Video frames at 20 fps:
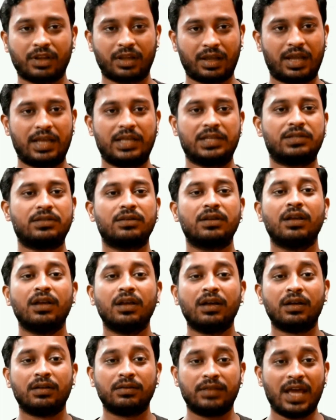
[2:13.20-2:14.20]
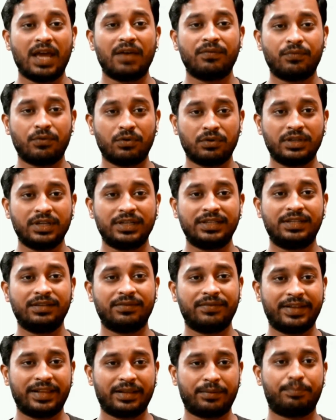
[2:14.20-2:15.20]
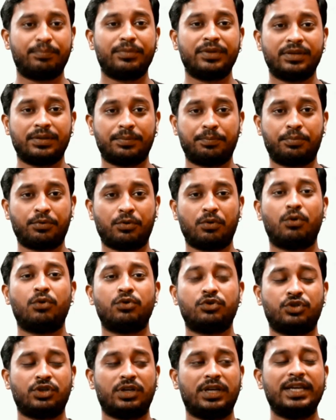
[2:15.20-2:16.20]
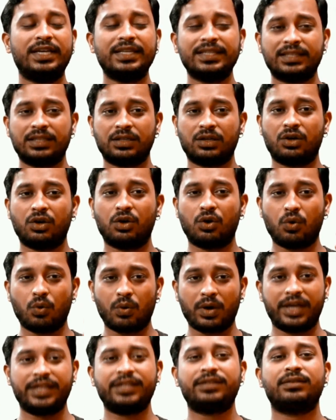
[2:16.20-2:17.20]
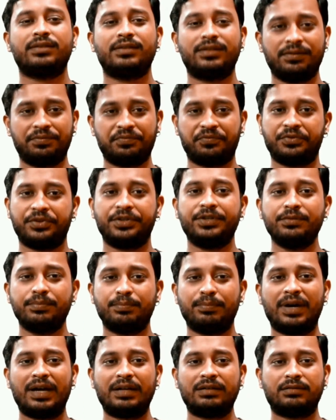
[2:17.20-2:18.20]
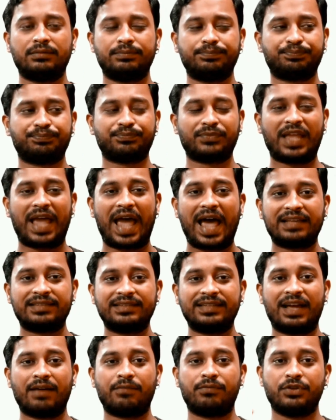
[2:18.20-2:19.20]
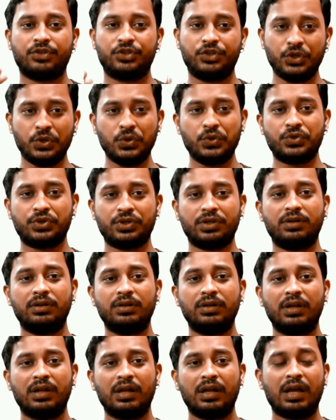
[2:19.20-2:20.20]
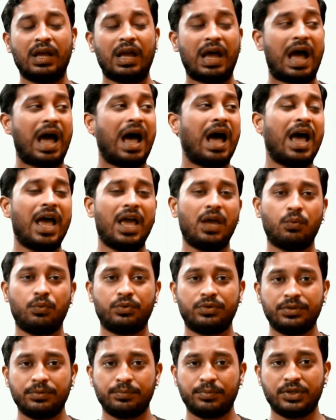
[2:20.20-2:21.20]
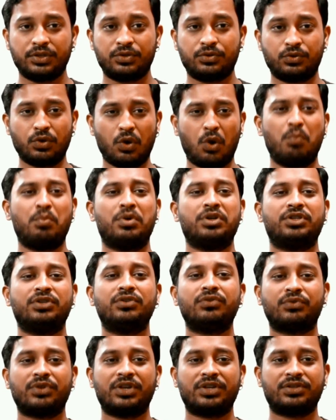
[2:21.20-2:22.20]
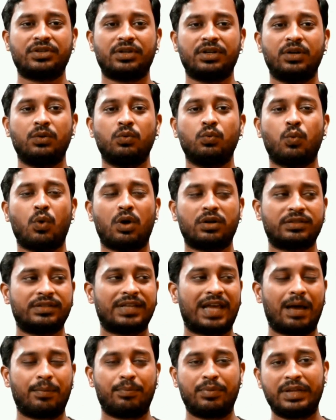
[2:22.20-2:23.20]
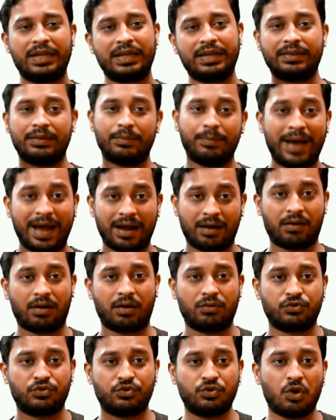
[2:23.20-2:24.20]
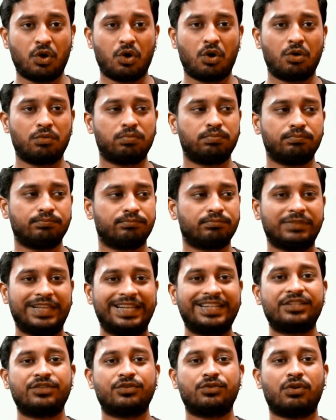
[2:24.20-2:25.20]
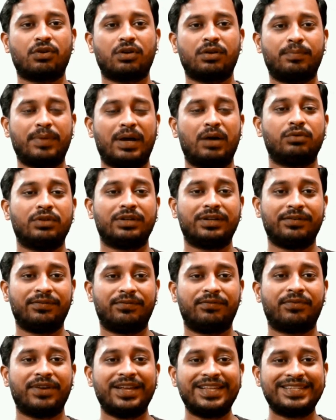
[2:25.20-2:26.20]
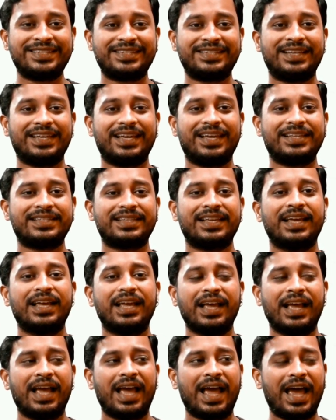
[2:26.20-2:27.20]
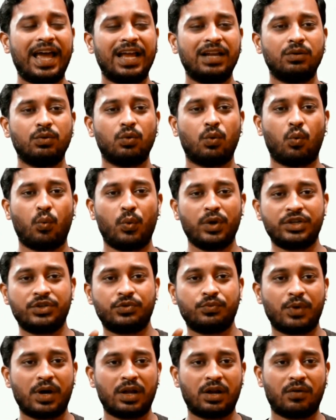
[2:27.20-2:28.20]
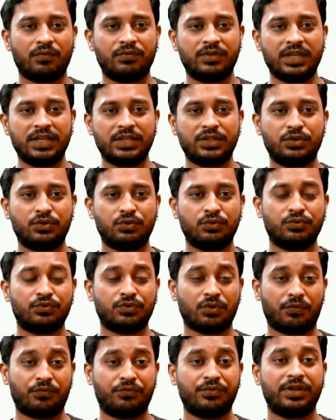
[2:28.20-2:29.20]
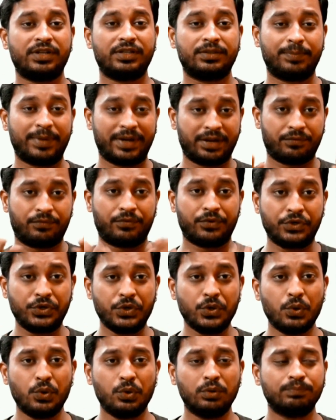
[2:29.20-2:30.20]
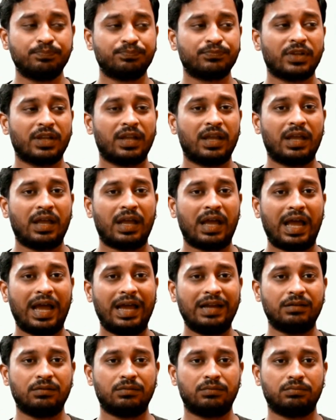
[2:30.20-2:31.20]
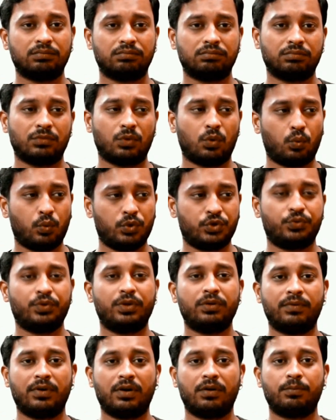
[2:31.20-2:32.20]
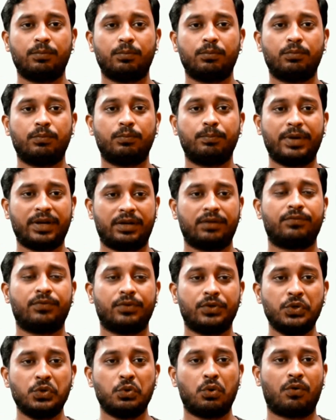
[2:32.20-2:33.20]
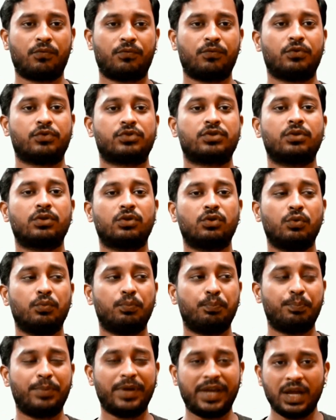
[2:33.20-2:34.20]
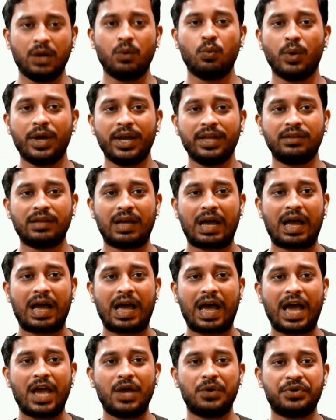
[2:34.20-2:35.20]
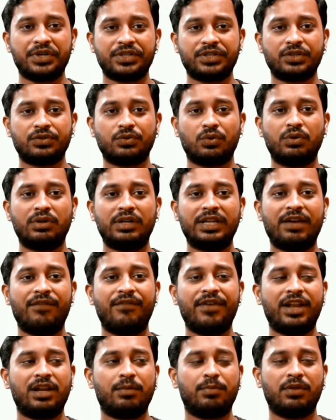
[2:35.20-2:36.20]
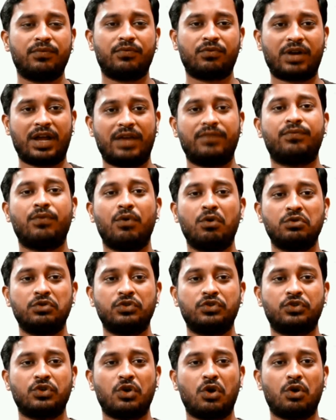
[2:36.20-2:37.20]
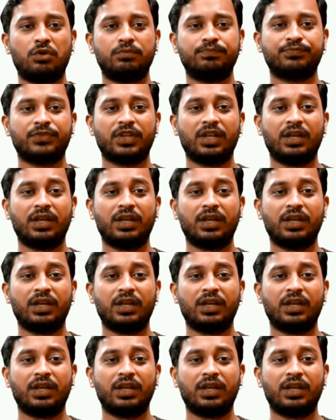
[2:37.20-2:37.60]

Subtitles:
Yes, therefore the development approach is quite different, but as an average user, I wouldn't be so much interested in what's happening in the background. So let's talk about the differences and which one of these two software is better for you and which will work better for you, of course. To begin with, iOS is only available for iPhones, so